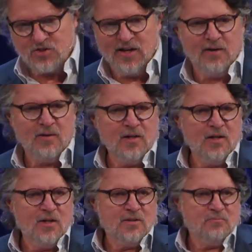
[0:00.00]
And
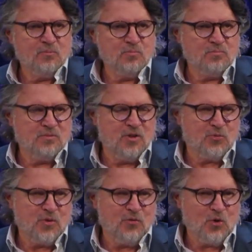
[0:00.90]

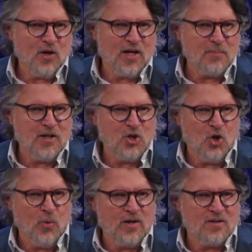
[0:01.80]
if, if you're like me, you know
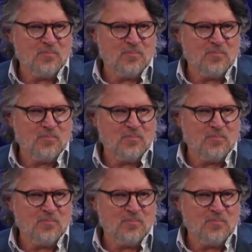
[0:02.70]
what